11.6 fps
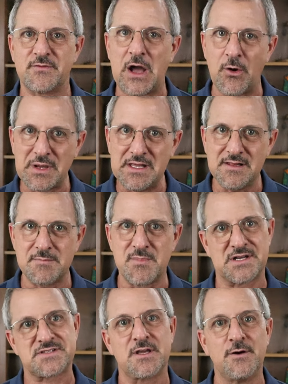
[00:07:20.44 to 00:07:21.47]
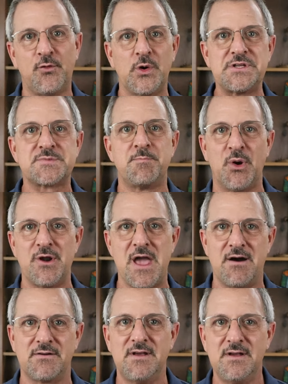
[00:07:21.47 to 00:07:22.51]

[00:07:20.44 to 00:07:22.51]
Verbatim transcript: of how Elon Musk avoids burnout.